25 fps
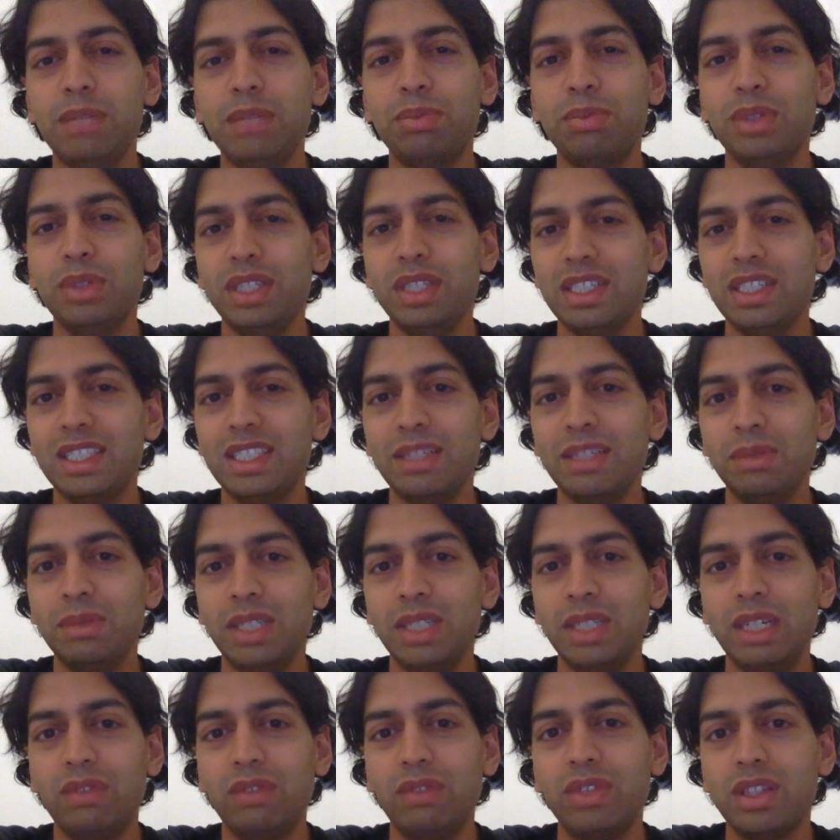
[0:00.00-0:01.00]
pretty
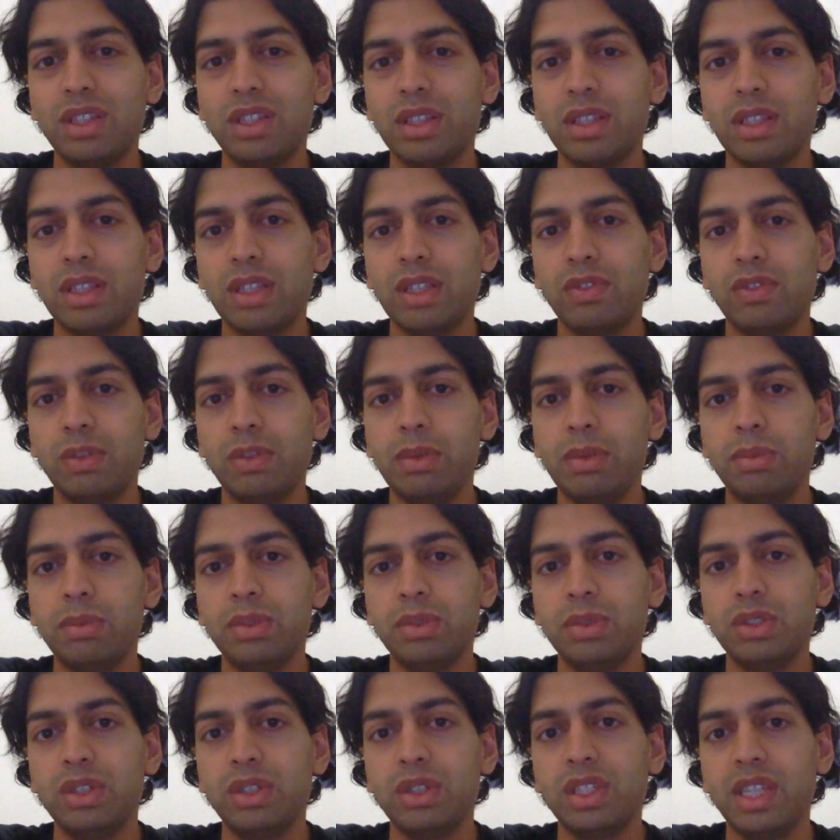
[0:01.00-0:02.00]
intimidating for
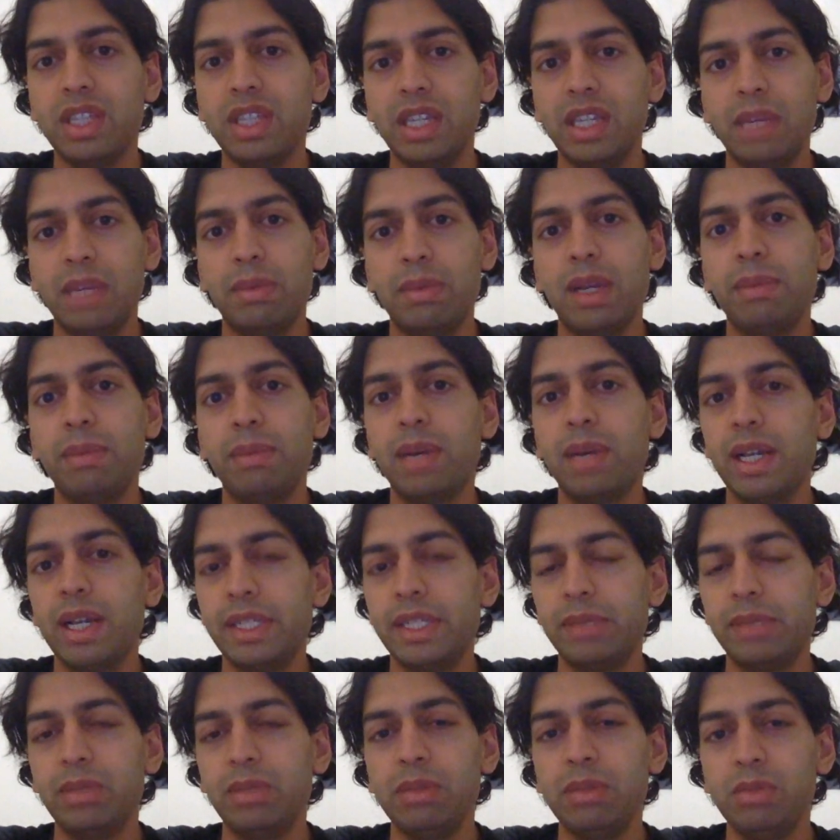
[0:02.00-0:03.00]
people who are thinking about
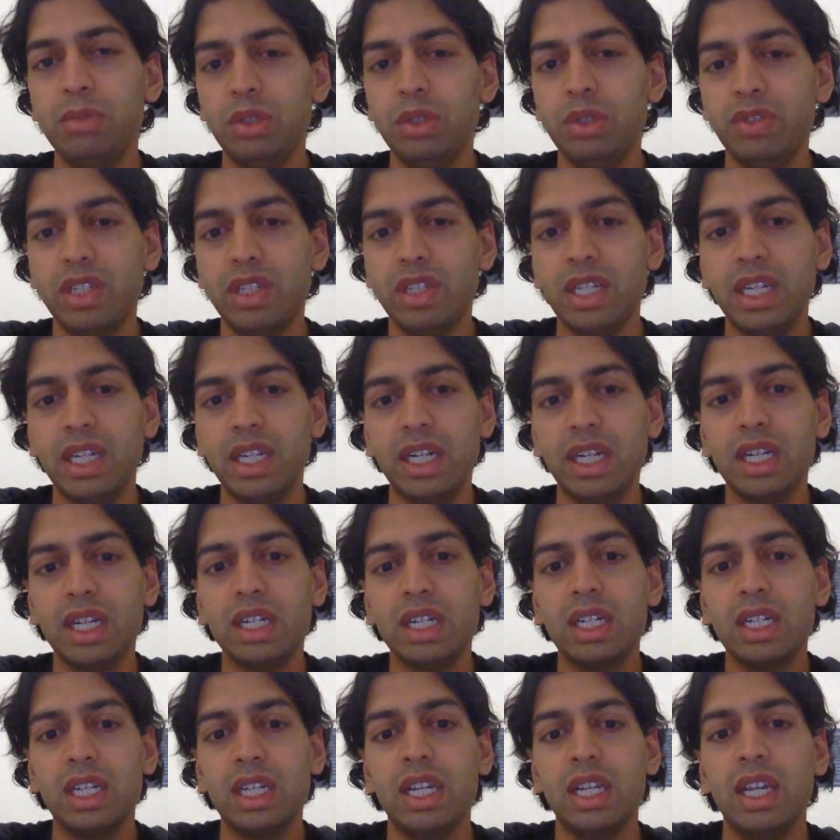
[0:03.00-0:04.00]
possibly moving
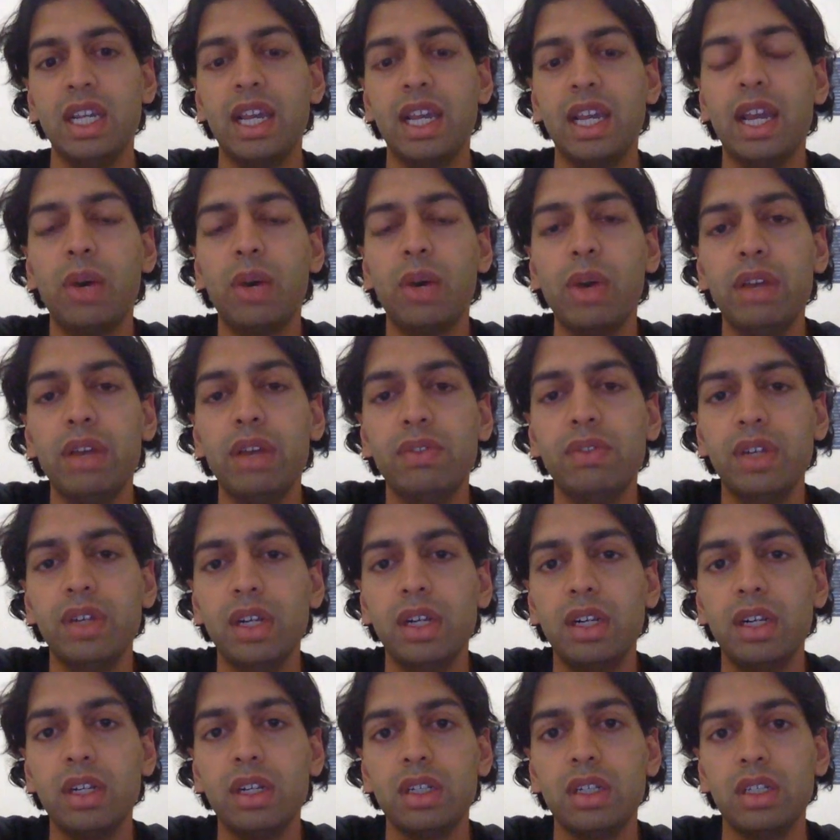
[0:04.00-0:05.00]
here.
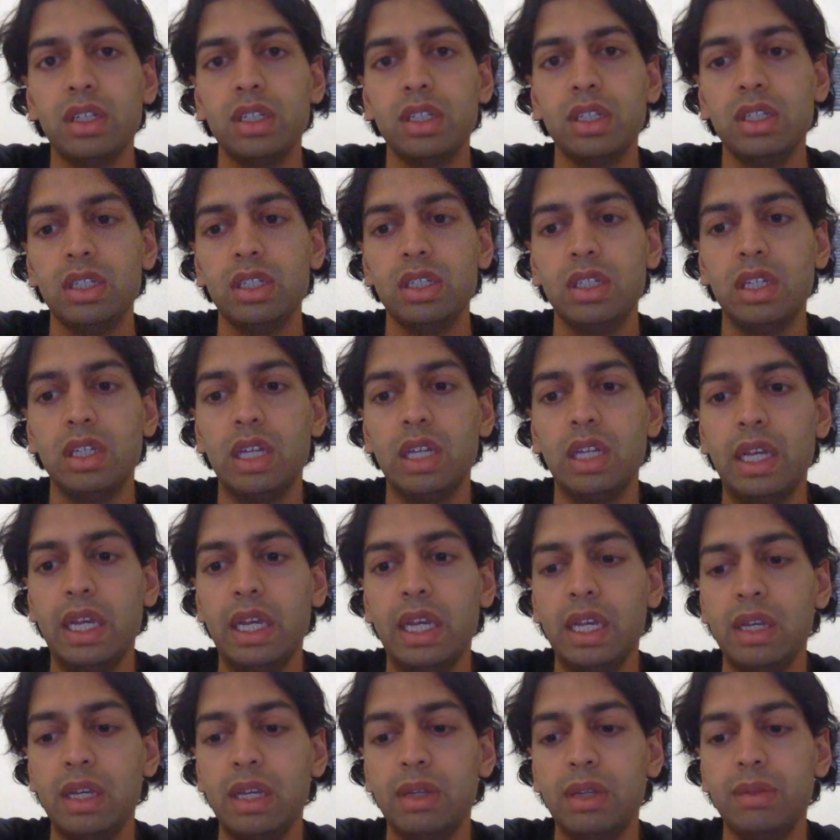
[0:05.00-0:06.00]
However,
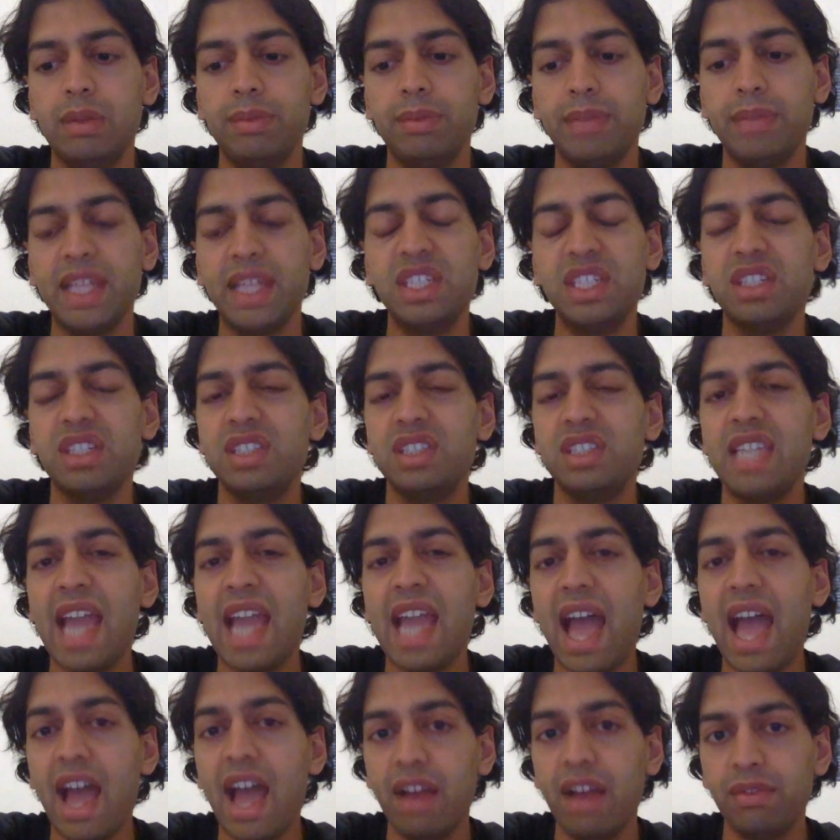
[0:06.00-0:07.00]
that's just
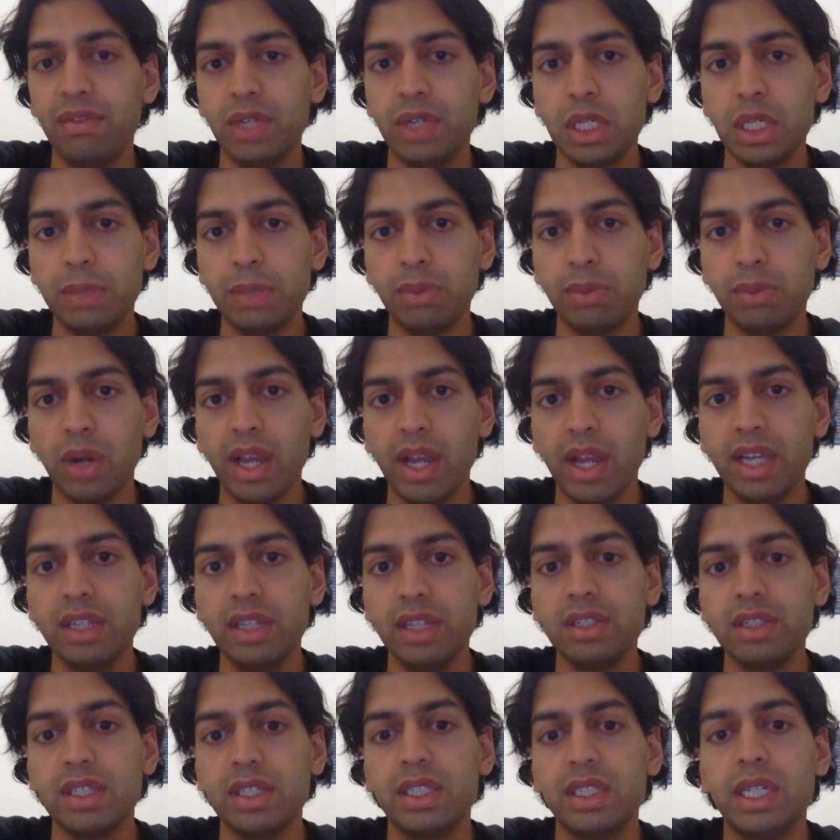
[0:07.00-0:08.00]
the average
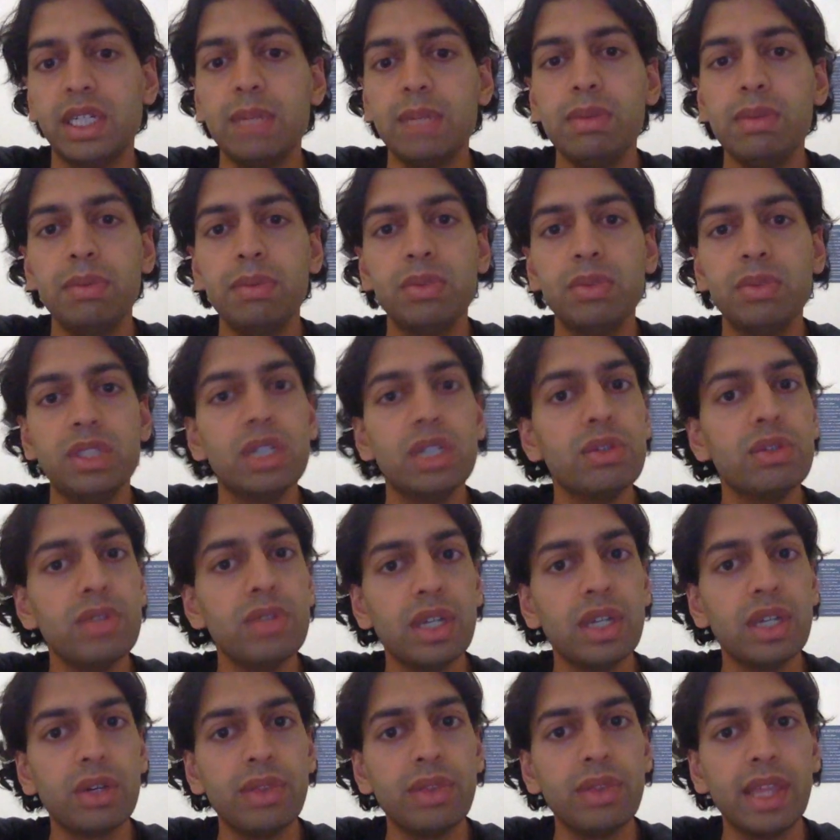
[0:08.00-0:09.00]
price. A lot of people don't
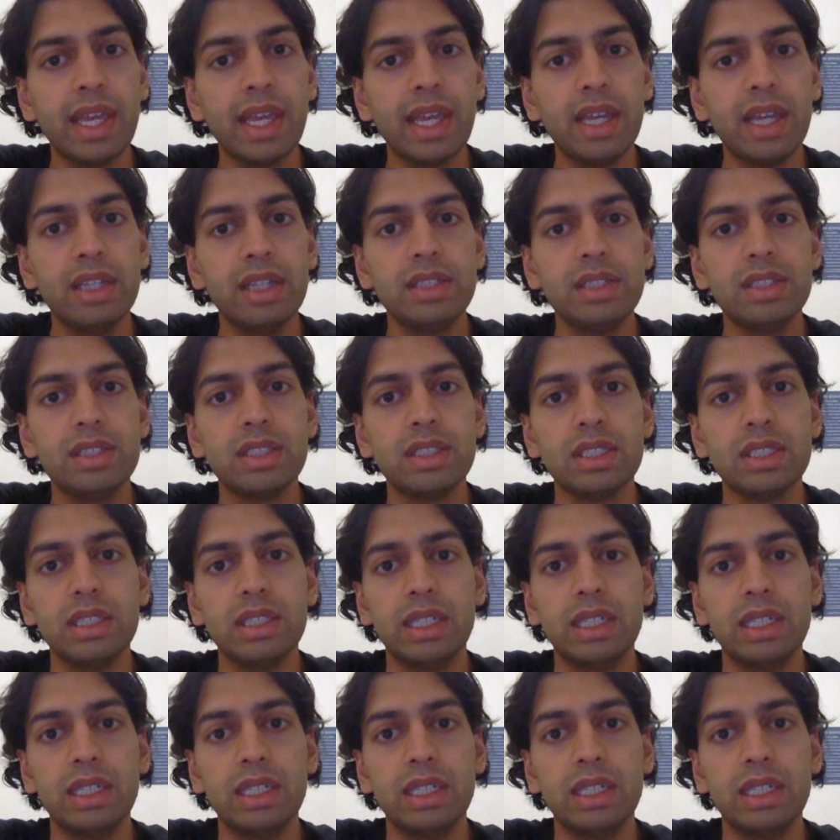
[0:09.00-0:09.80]
know that.